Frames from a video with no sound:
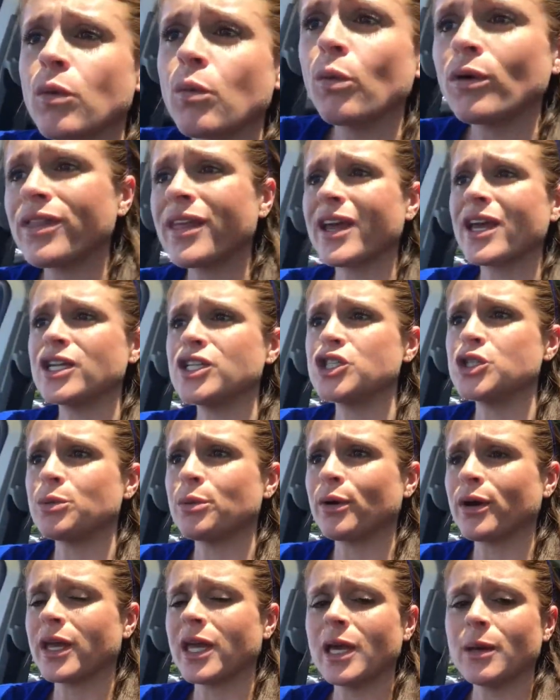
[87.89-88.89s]
what they can do
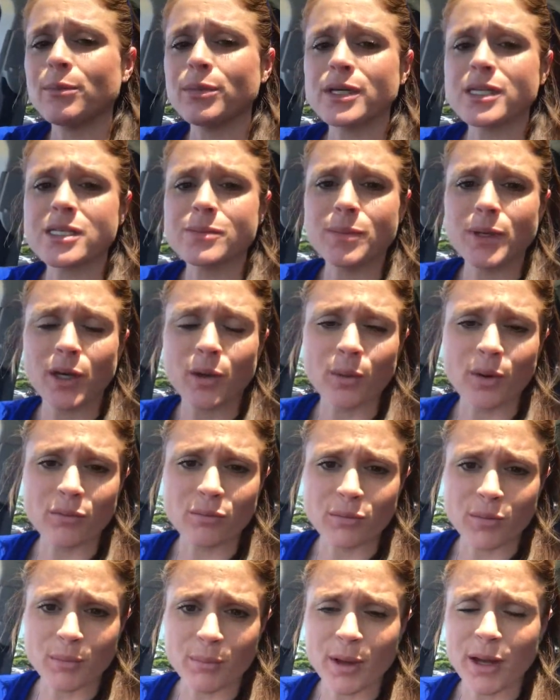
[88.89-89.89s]
on campus, being away
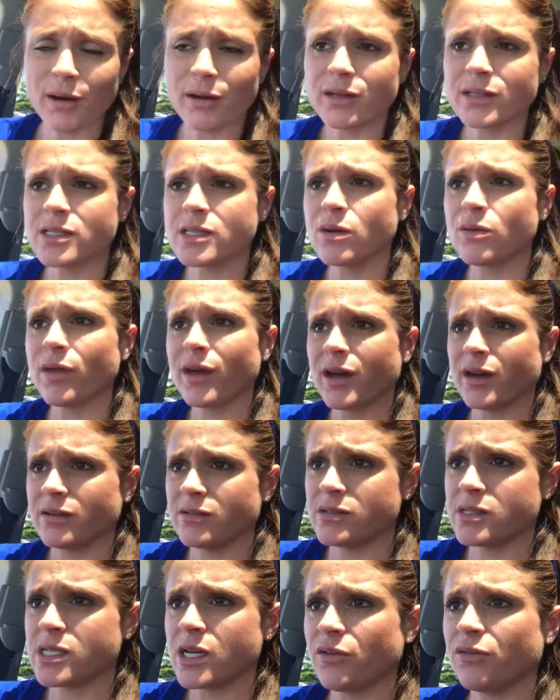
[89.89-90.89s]
from their parents, all that kind
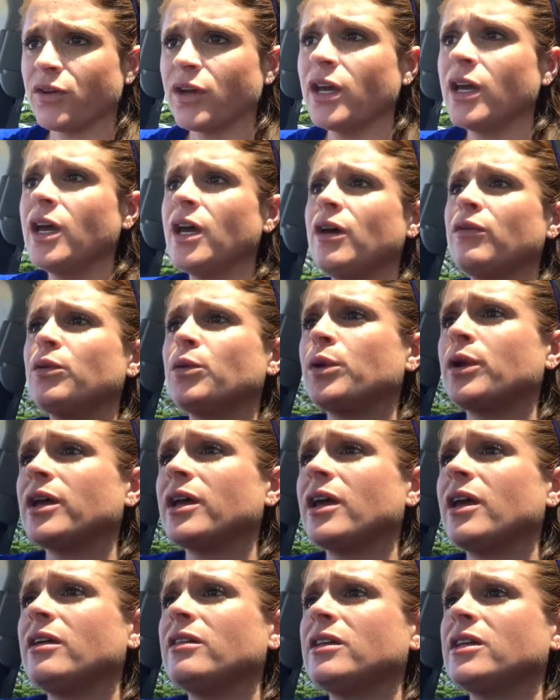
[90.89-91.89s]
of stuff. If you want to
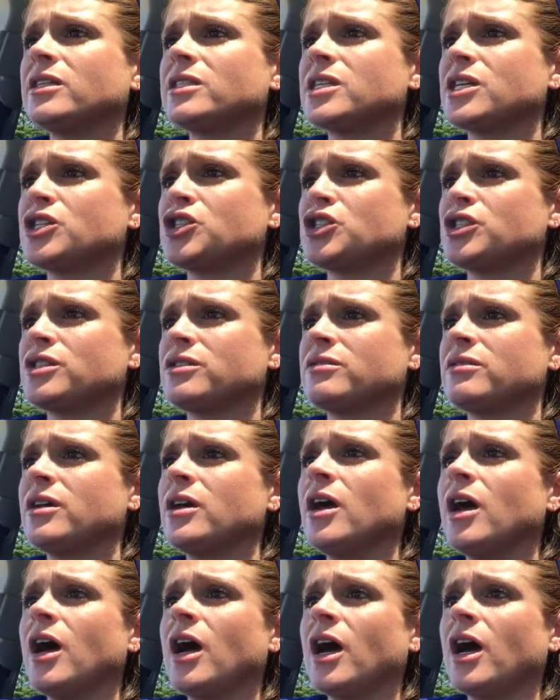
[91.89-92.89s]
gain the attention
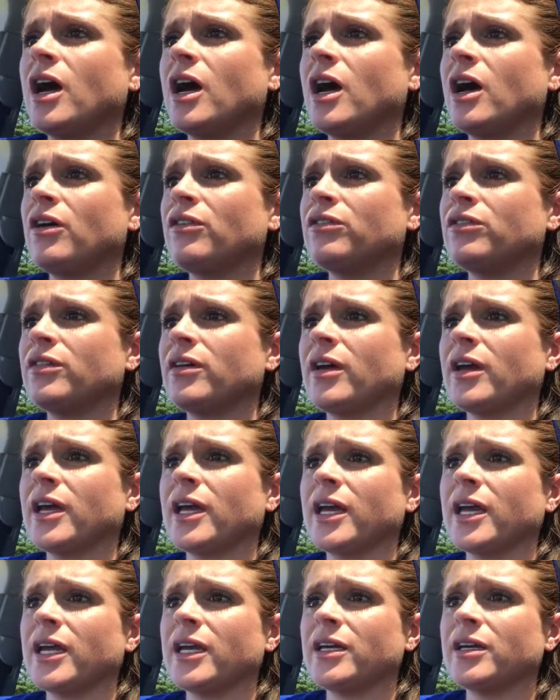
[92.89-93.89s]
of
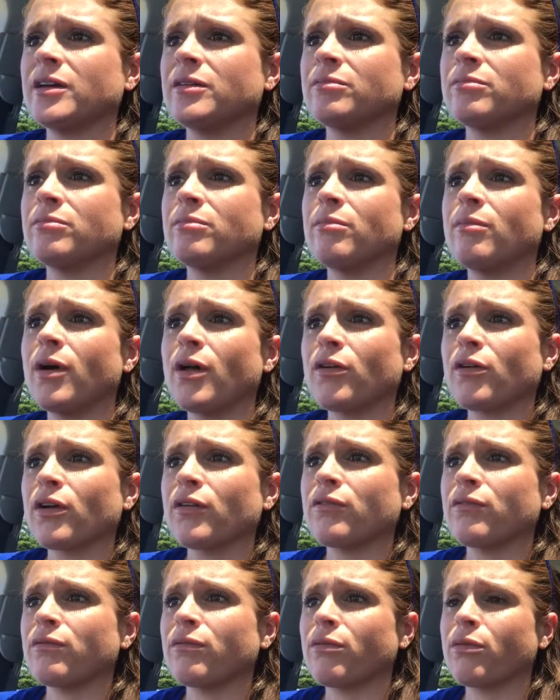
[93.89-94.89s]
a mother
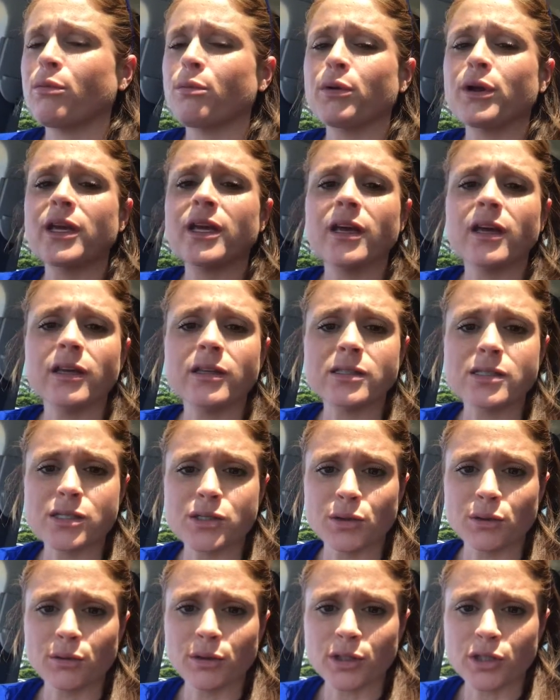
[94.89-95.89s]
of 3
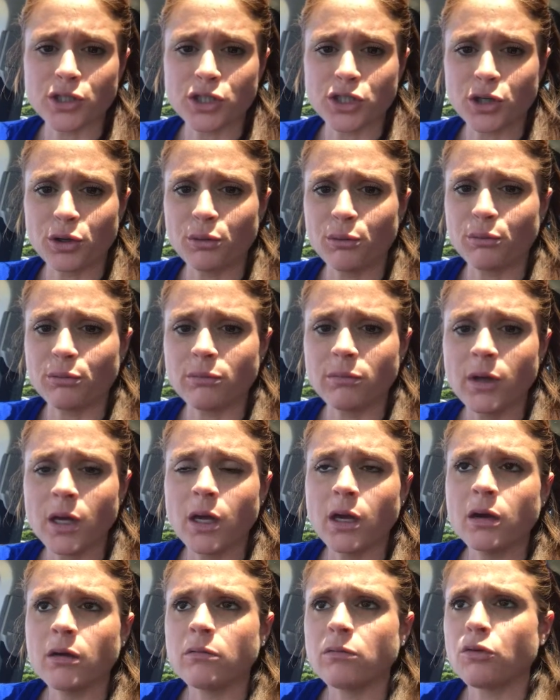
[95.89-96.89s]
kids, you're going to show
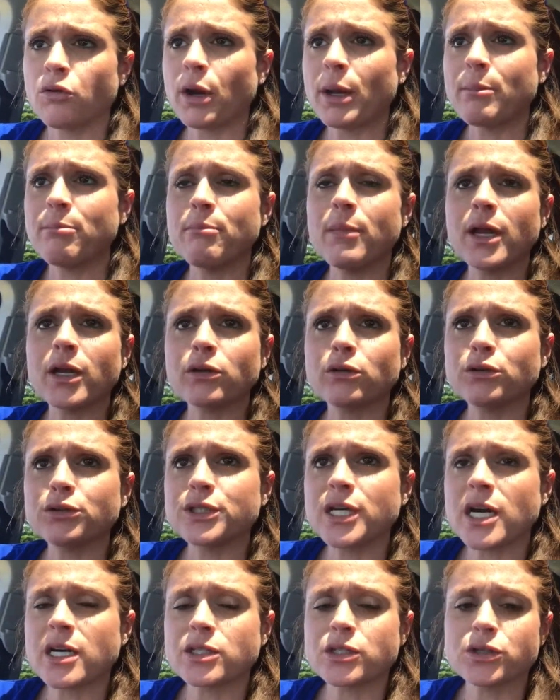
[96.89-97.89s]
great medical
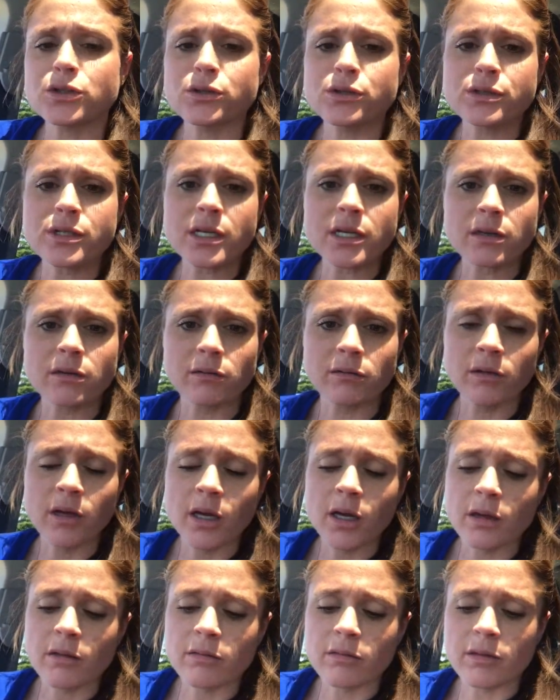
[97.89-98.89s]
doctors and
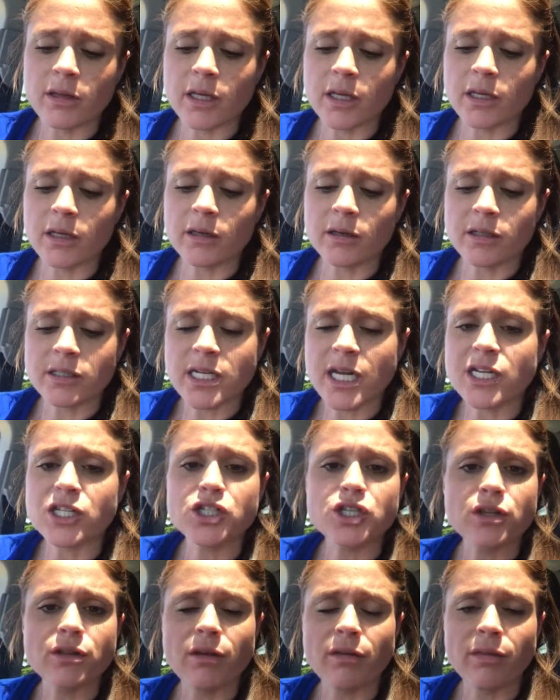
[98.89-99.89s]
the
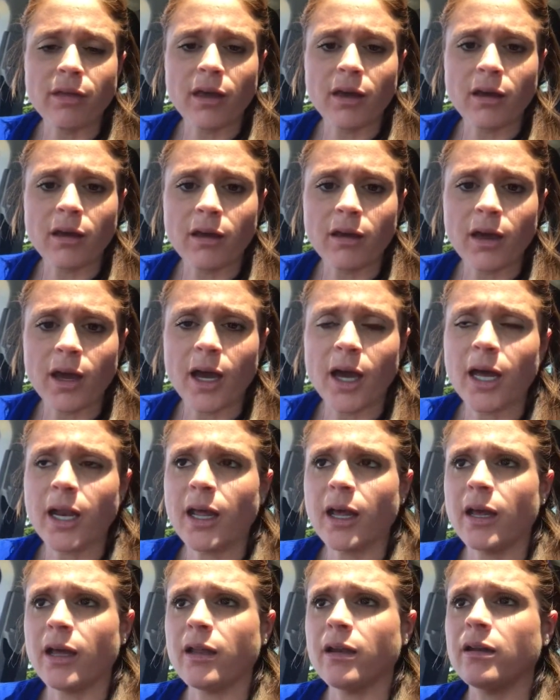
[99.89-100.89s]
attention that they can get,
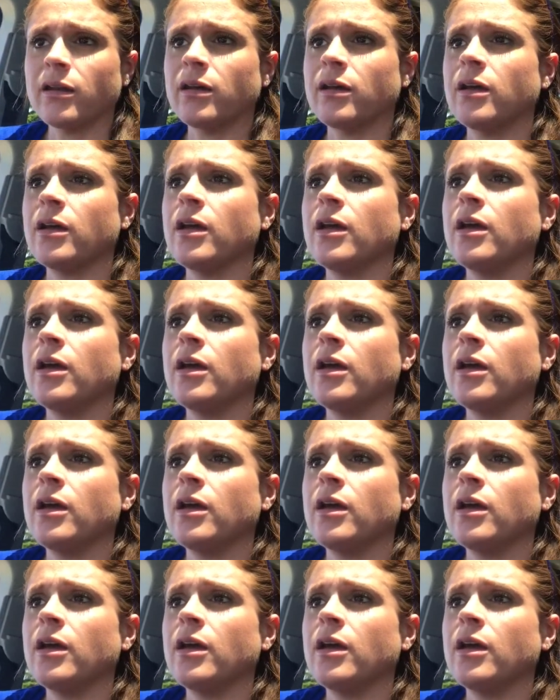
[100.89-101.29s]
and